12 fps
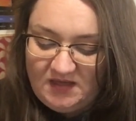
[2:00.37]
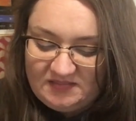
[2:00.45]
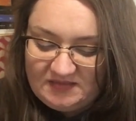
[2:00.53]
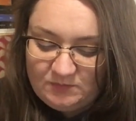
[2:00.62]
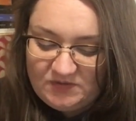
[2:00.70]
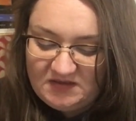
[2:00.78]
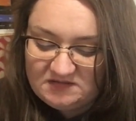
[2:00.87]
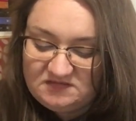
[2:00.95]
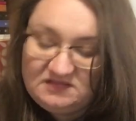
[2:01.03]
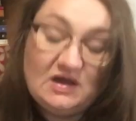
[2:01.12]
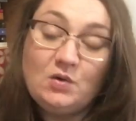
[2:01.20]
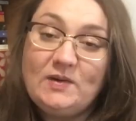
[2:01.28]
Then we get to
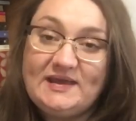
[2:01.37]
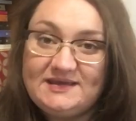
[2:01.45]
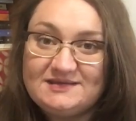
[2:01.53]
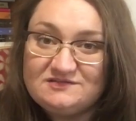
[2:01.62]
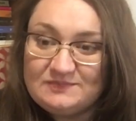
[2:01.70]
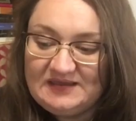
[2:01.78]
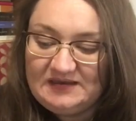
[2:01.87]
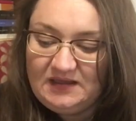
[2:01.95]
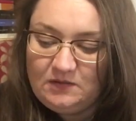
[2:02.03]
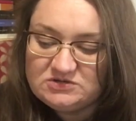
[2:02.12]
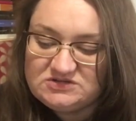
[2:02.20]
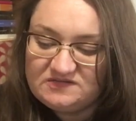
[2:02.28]
the awakened
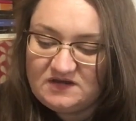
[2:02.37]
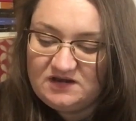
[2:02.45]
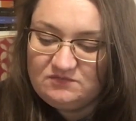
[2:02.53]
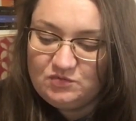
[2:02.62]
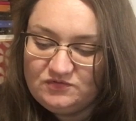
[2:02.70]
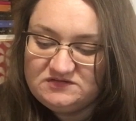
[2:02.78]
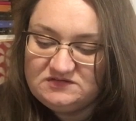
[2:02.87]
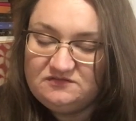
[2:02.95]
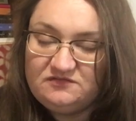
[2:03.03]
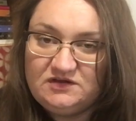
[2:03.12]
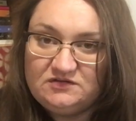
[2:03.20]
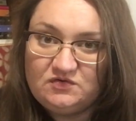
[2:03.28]
meaning, which is kind the
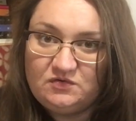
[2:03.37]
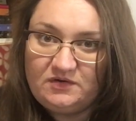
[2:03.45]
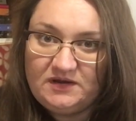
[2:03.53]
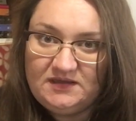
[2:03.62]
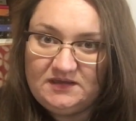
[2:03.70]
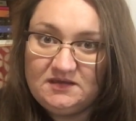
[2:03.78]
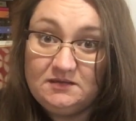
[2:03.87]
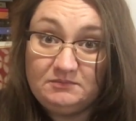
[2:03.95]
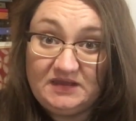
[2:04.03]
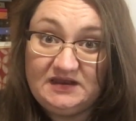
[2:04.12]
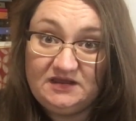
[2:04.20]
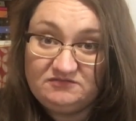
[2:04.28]
divinatory
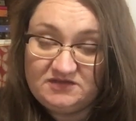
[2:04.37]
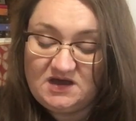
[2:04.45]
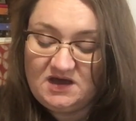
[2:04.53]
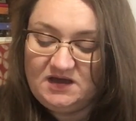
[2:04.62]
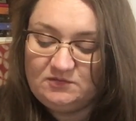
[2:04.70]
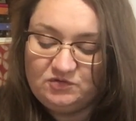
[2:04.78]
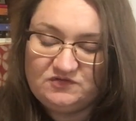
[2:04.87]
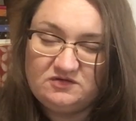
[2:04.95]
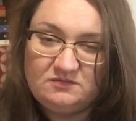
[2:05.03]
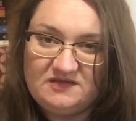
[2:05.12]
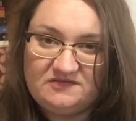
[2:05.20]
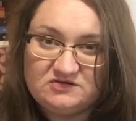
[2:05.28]
meaning of the card, what sort
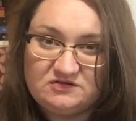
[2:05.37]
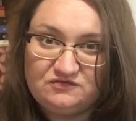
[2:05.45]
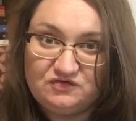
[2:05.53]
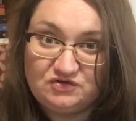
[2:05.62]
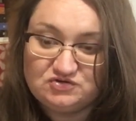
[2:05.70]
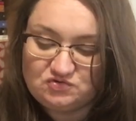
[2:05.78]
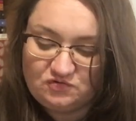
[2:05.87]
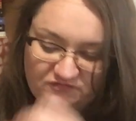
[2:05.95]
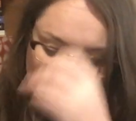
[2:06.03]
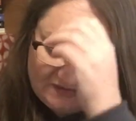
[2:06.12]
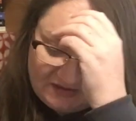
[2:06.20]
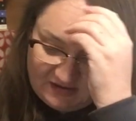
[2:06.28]
of messages you can draw
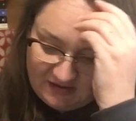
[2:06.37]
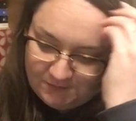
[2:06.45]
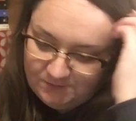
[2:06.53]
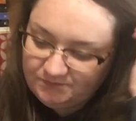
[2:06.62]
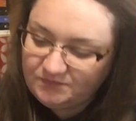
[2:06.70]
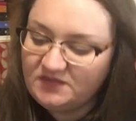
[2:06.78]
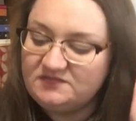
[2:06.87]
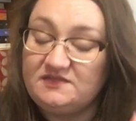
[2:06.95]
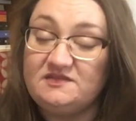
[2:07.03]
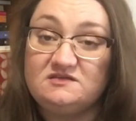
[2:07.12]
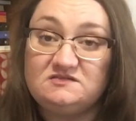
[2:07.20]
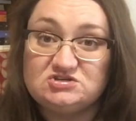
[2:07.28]
from the card. Then
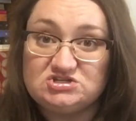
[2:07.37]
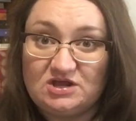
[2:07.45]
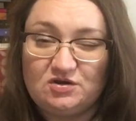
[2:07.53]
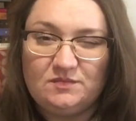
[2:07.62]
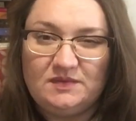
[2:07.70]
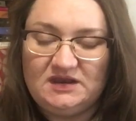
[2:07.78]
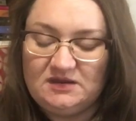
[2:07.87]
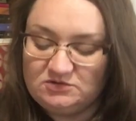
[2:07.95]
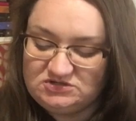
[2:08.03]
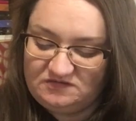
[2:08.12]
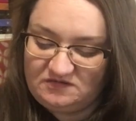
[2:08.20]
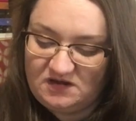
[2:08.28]
there's a shadow meaning,
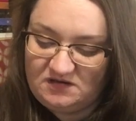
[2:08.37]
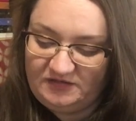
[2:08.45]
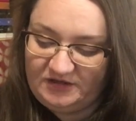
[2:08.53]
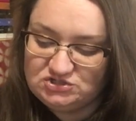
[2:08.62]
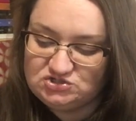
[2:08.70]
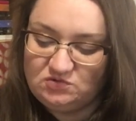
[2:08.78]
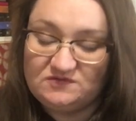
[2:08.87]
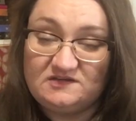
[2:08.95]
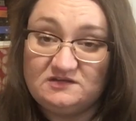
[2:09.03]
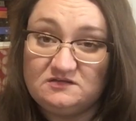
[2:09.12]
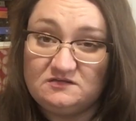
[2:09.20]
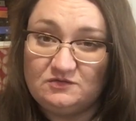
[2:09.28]
which is kind of like a short
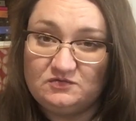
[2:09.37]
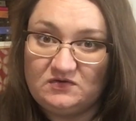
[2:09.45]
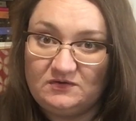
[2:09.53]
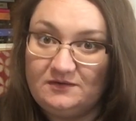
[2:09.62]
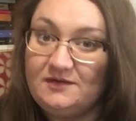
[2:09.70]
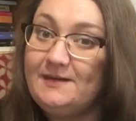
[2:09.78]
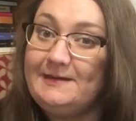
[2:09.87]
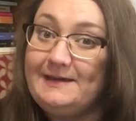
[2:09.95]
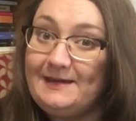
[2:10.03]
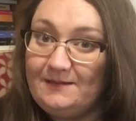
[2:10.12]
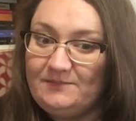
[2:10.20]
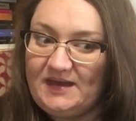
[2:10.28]
sentence or two
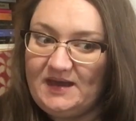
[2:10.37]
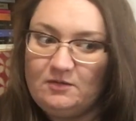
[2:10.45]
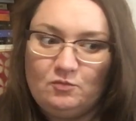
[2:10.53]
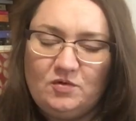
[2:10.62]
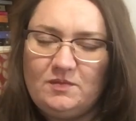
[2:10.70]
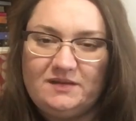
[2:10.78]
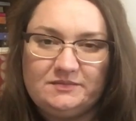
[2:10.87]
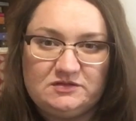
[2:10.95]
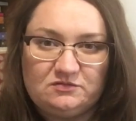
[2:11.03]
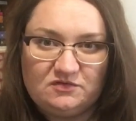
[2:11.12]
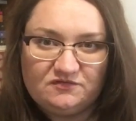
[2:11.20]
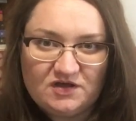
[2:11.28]
about what might be
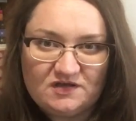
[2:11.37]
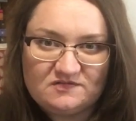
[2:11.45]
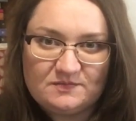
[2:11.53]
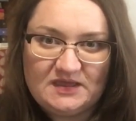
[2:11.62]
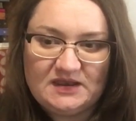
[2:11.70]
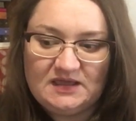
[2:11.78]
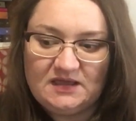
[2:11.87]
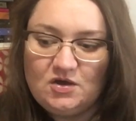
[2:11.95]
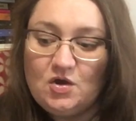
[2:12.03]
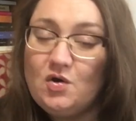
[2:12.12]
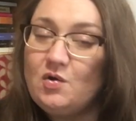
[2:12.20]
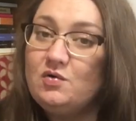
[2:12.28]
the reverse meaning
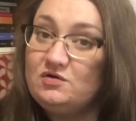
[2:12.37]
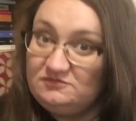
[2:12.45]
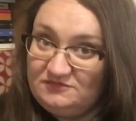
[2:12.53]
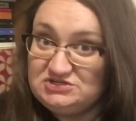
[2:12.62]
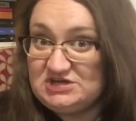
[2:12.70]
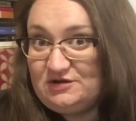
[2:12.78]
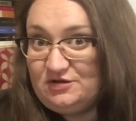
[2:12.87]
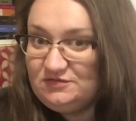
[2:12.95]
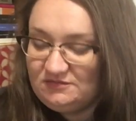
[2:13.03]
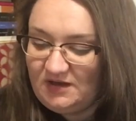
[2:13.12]
or the shadow,